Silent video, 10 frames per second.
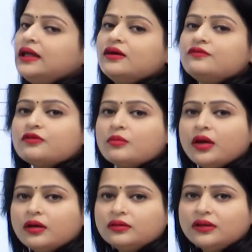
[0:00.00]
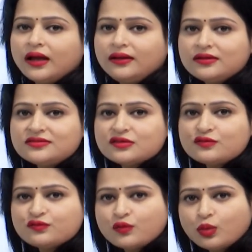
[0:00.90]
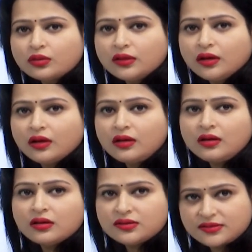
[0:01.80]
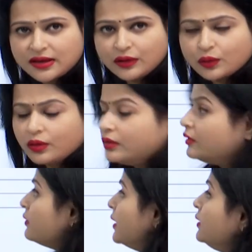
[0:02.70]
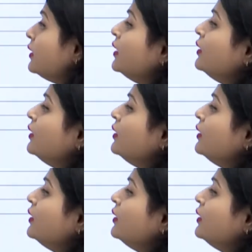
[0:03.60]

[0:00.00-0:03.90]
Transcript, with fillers: take from here that is the fourth year set on right.